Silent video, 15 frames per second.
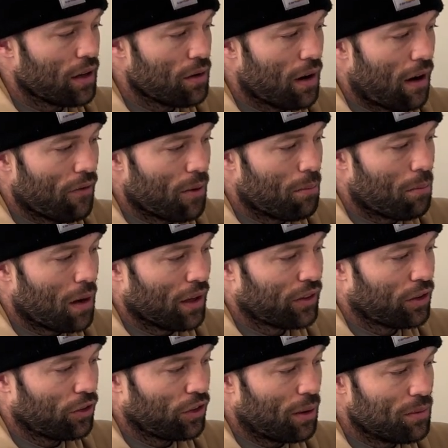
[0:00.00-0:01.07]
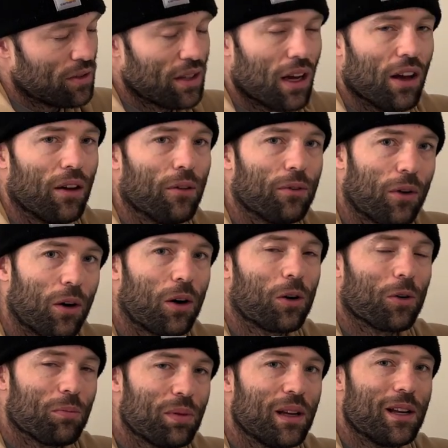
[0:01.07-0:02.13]
You have the muscles themselves are
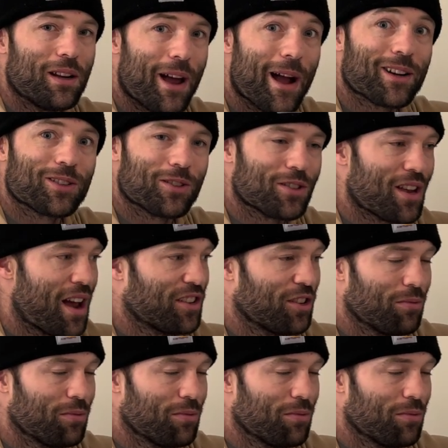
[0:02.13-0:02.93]
being exercised,